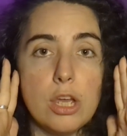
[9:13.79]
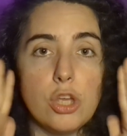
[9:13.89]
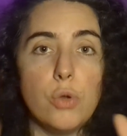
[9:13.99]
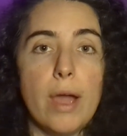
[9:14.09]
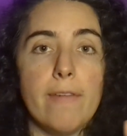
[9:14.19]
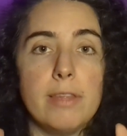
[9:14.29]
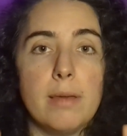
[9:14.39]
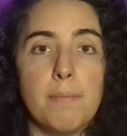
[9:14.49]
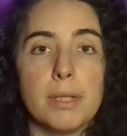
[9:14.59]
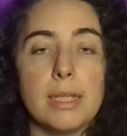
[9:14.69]
you have the
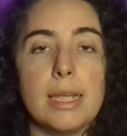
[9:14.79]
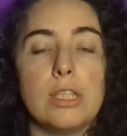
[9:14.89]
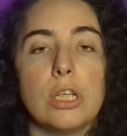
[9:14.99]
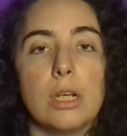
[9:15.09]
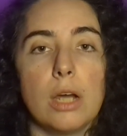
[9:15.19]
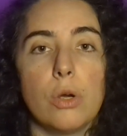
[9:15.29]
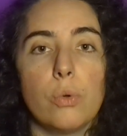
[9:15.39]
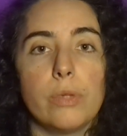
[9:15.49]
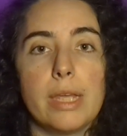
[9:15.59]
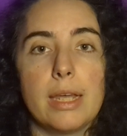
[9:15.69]
ability to not only